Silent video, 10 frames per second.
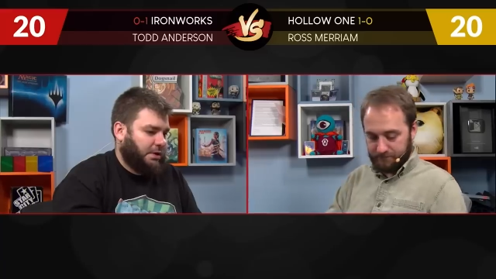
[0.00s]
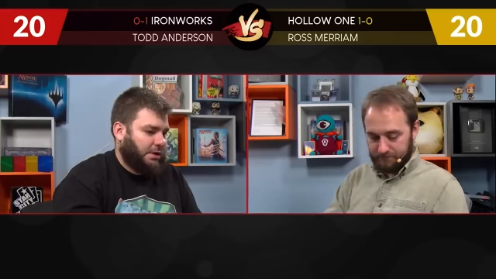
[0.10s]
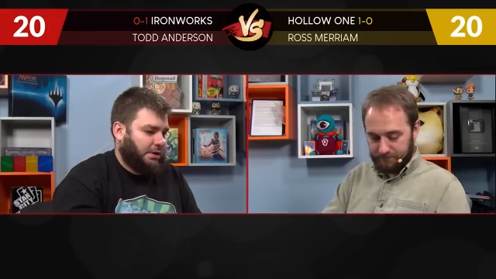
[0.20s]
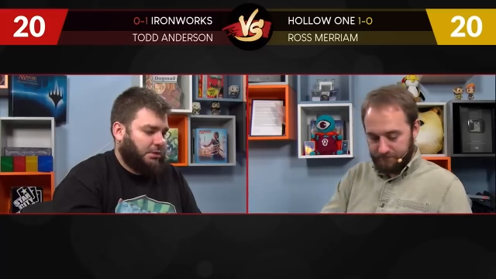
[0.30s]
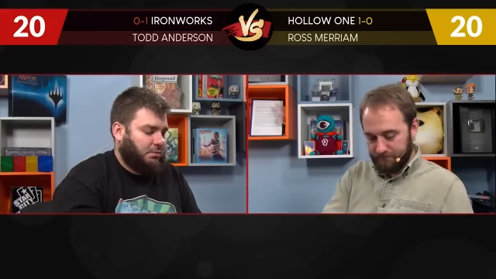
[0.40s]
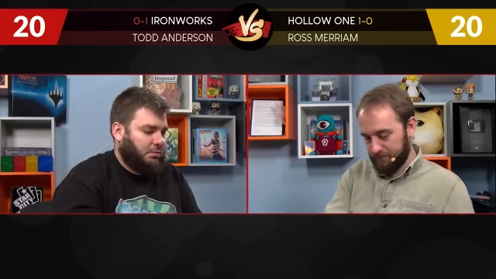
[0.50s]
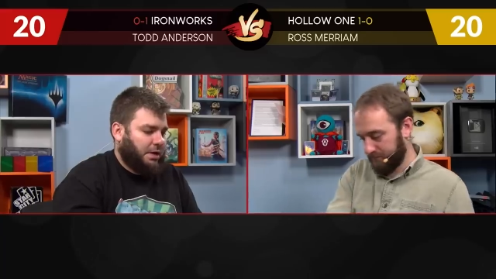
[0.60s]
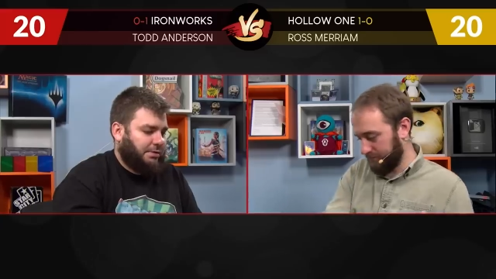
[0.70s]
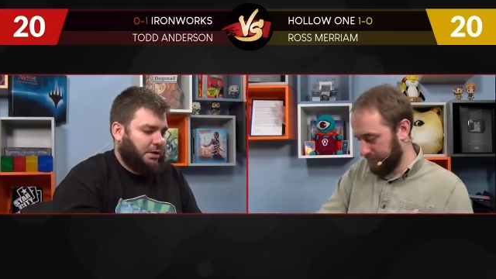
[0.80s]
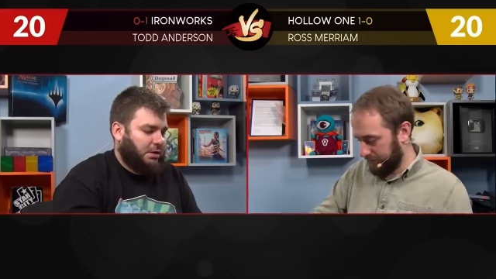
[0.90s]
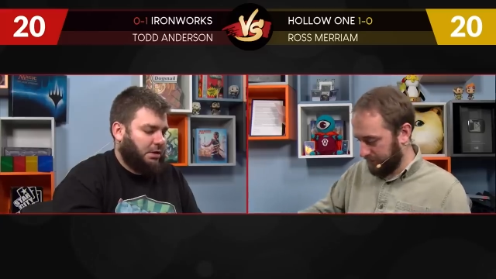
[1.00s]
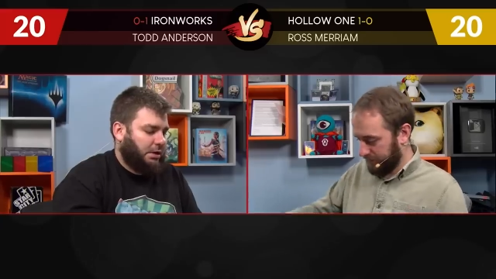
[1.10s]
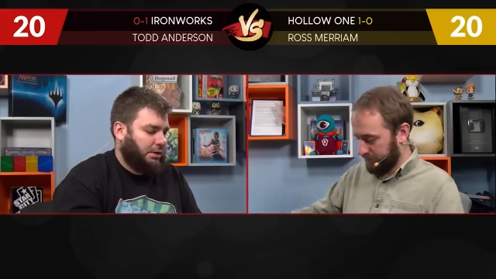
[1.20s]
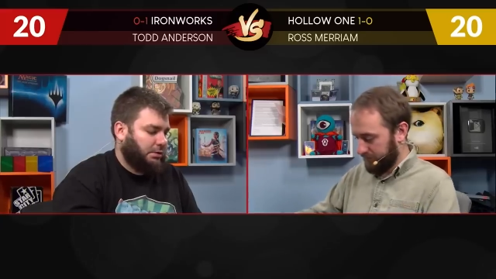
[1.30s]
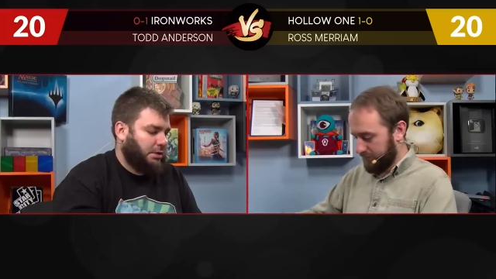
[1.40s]
Speaker 1: like you, I think
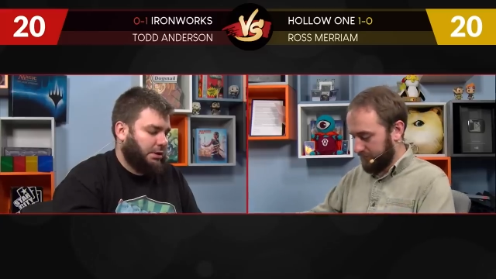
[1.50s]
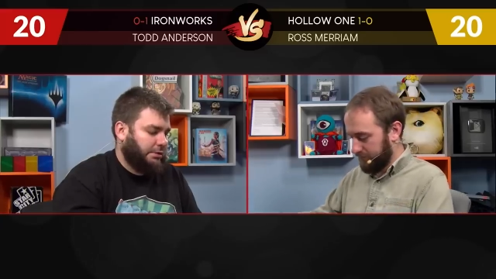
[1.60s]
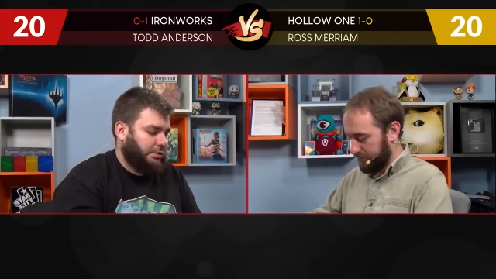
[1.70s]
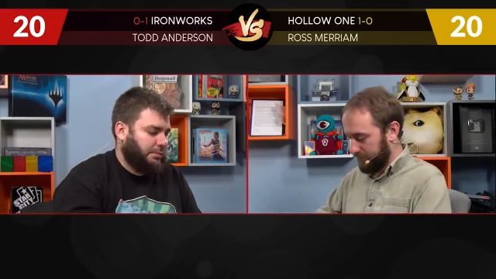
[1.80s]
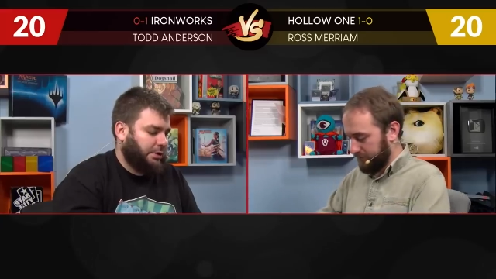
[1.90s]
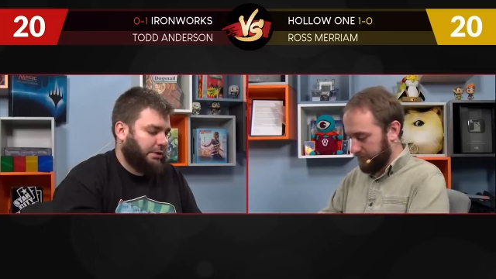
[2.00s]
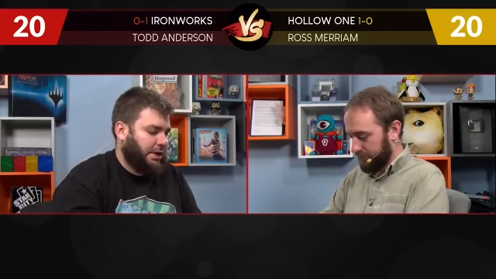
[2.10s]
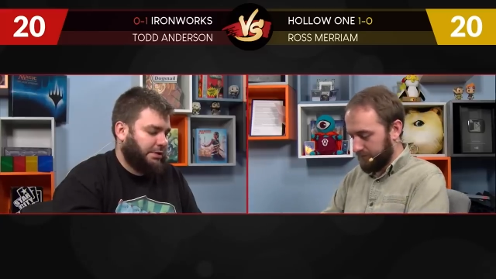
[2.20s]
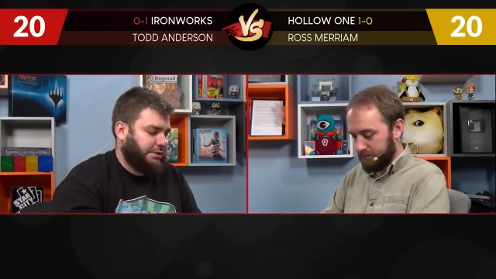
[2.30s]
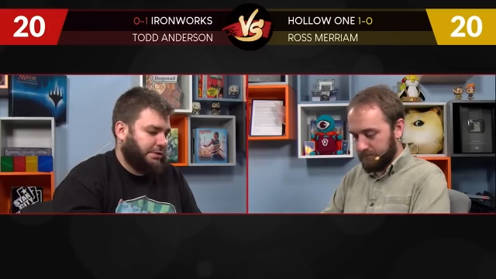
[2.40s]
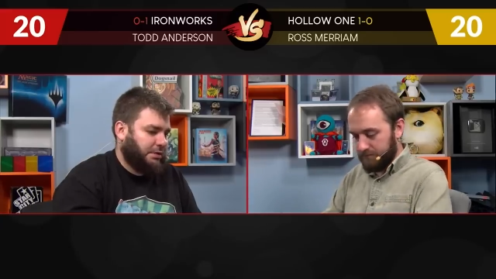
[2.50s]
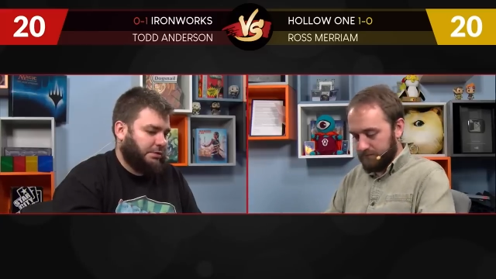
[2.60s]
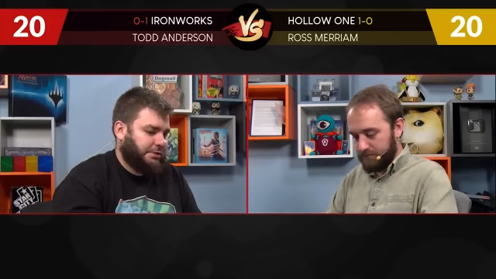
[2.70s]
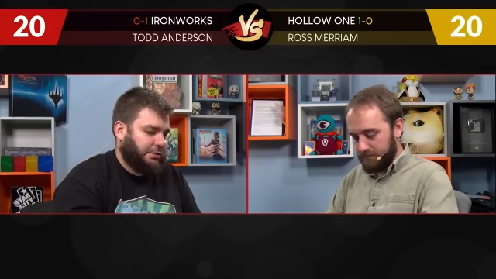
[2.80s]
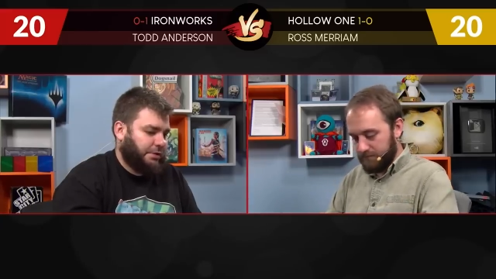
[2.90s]
cutting the other two Bloodghast is
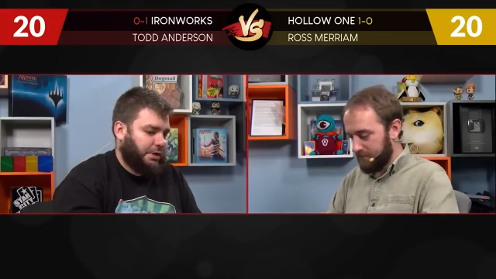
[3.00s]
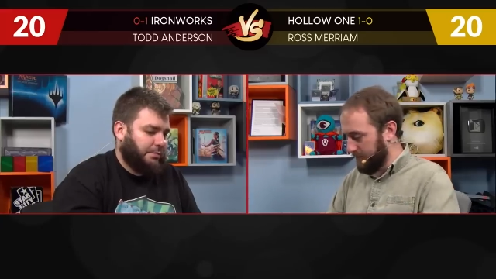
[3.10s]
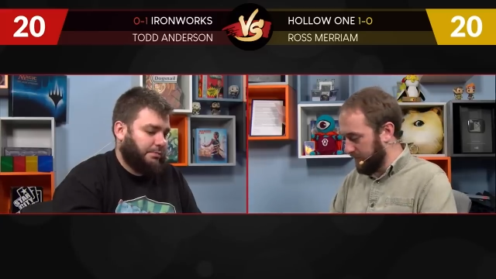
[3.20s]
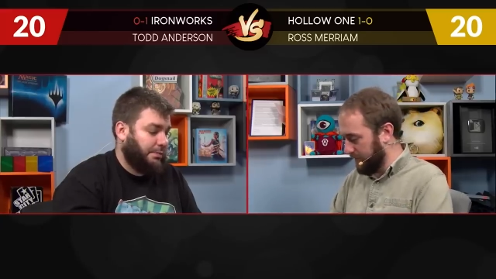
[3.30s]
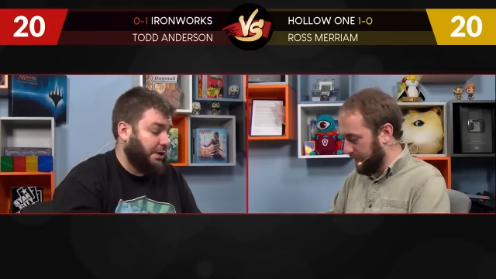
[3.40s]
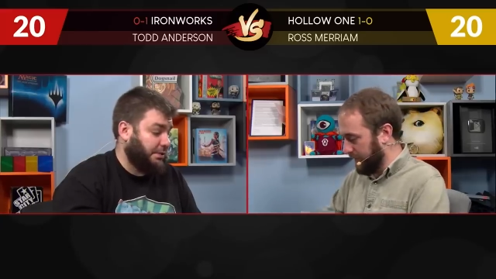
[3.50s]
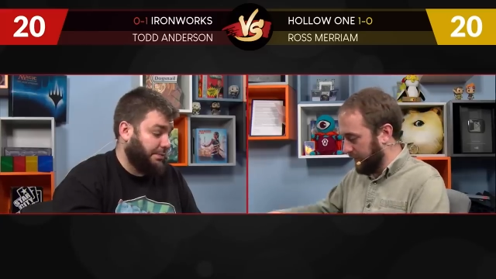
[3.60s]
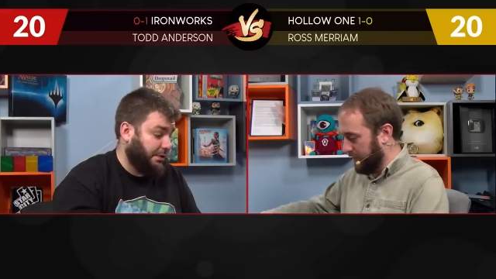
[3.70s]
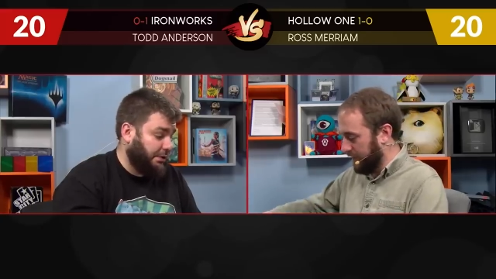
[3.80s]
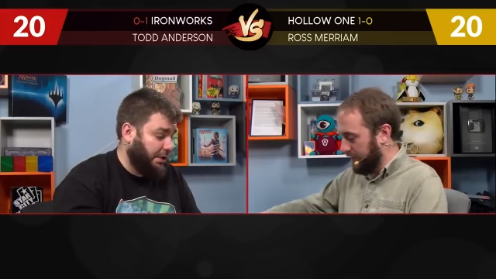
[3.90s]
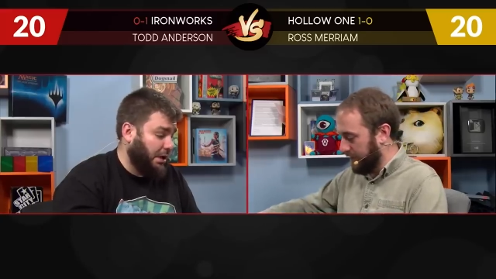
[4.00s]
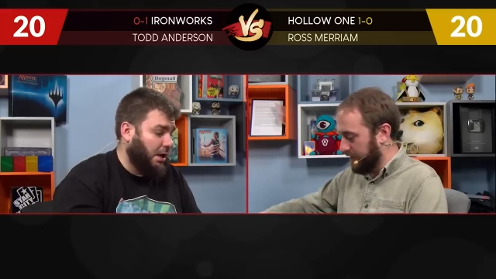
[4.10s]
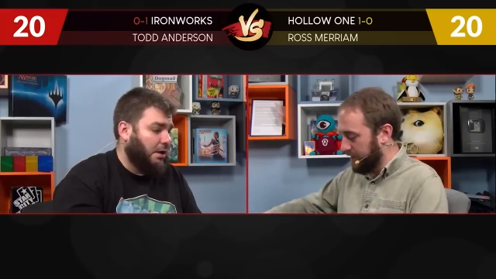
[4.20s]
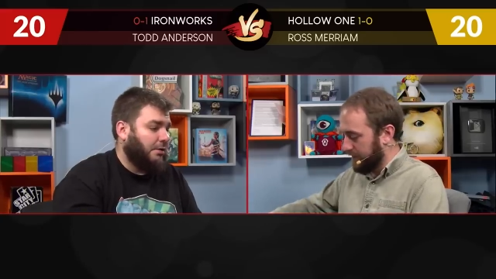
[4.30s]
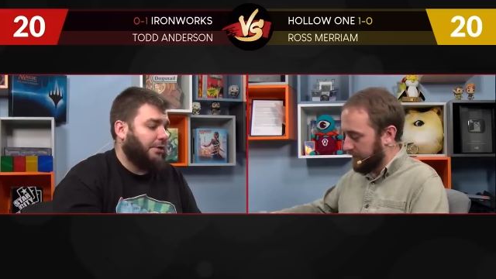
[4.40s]
also a possibility.
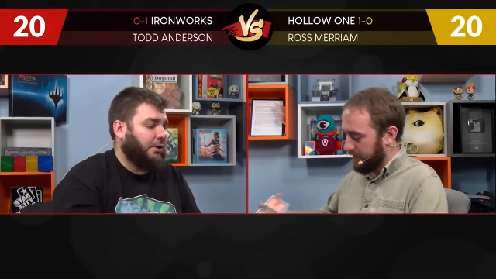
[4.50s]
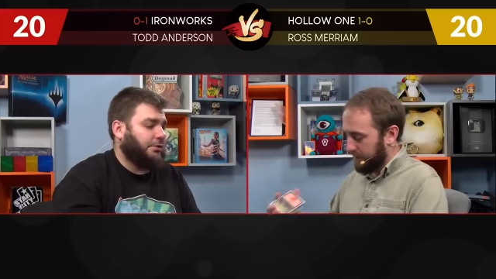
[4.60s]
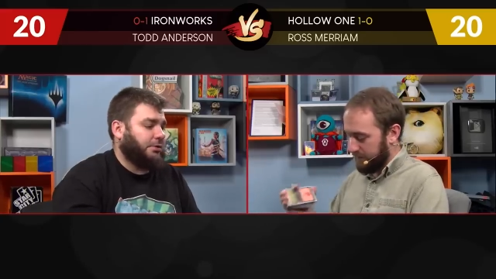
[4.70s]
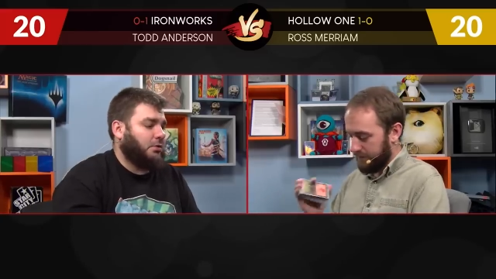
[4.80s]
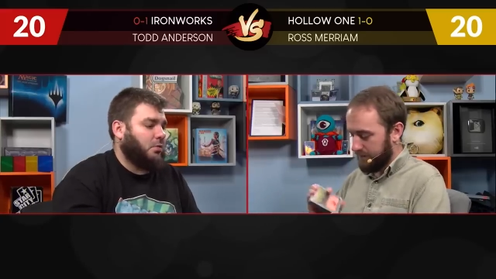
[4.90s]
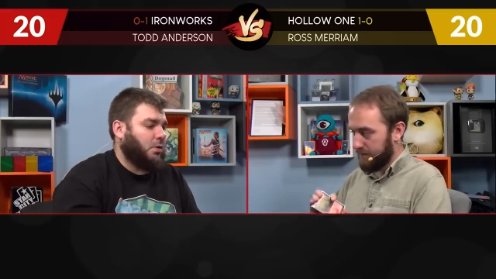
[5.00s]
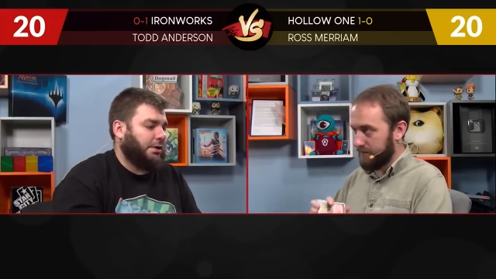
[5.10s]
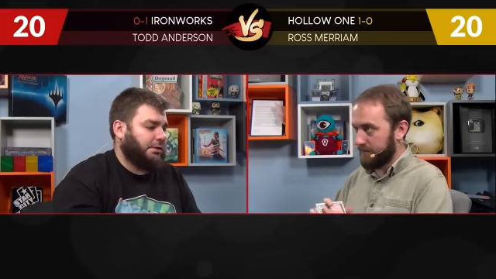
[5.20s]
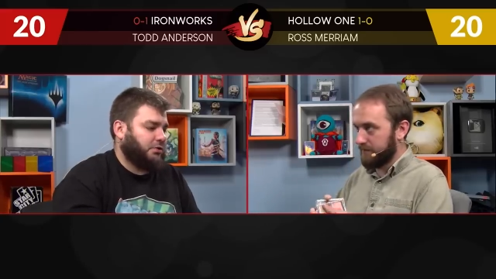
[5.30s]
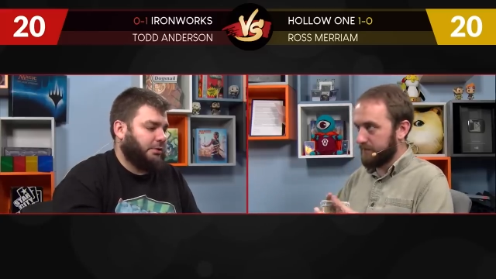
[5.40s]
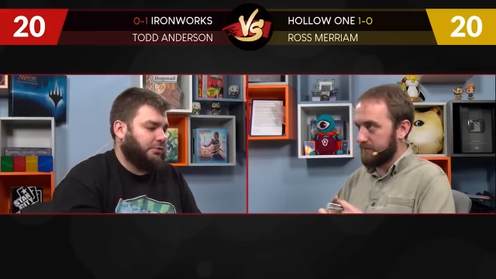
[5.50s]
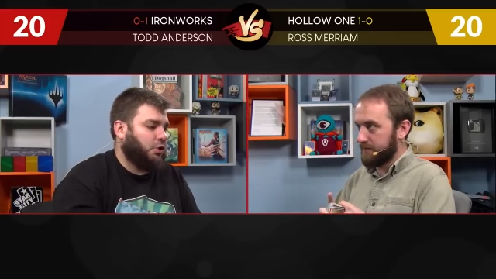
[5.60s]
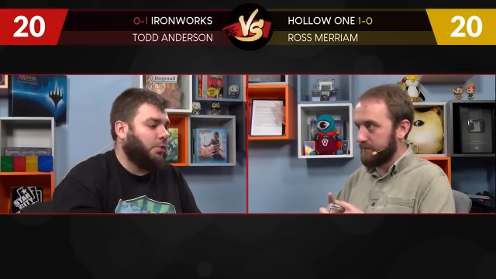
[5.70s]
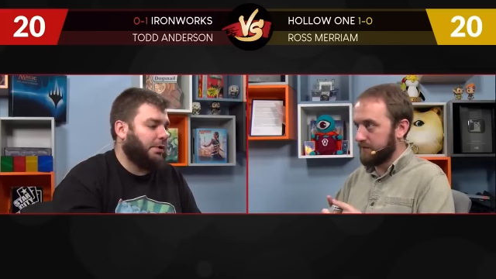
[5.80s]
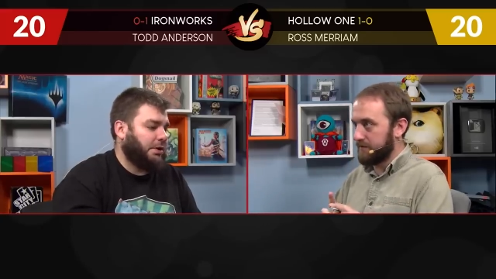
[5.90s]
Though you don't want to trim too many